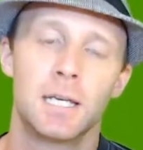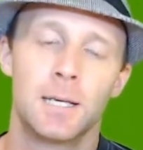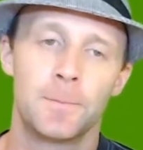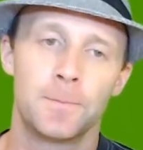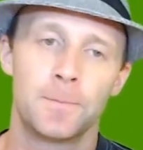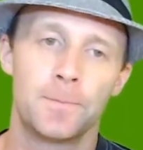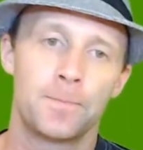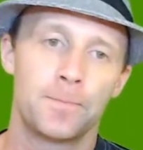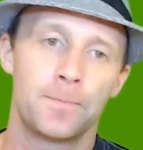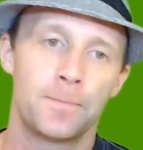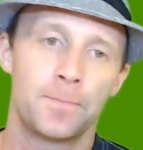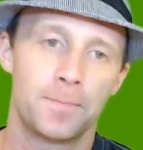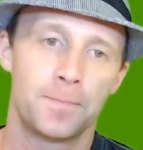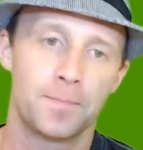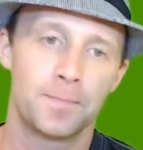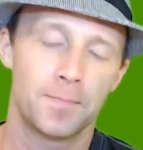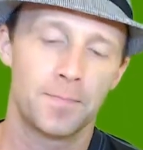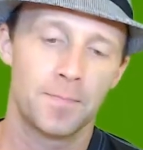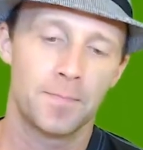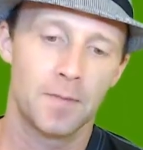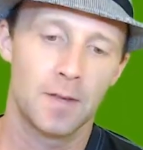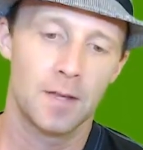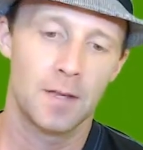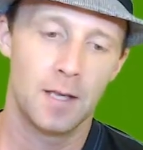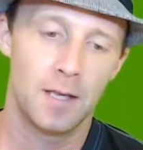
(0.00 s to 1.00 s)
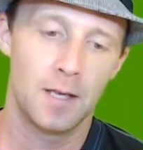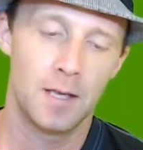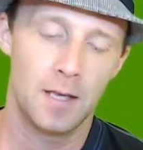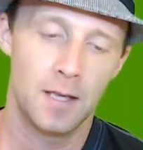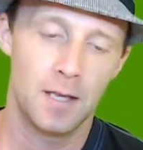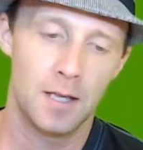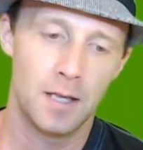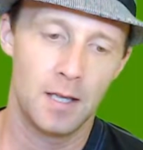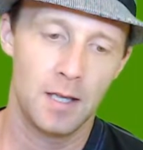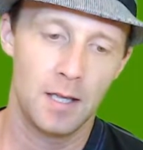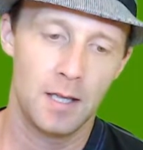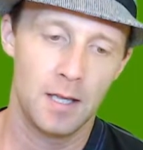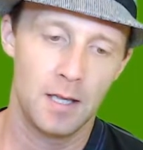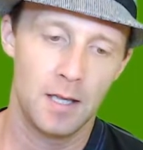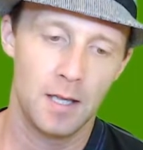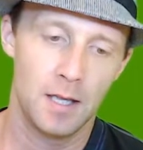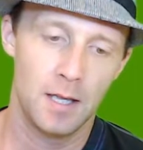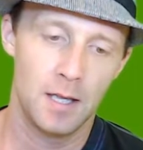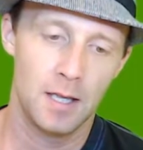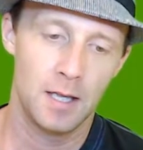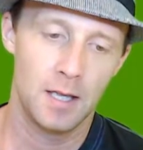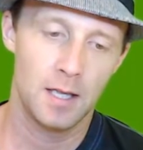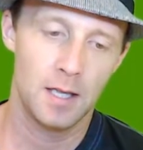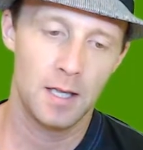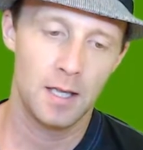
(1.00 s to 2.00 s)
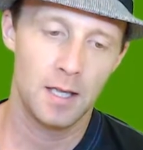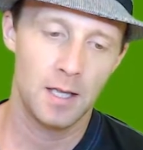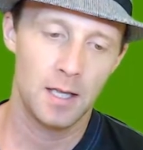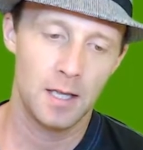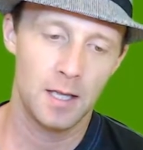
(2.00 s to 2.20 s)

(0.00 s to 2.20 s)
Nobody speaks.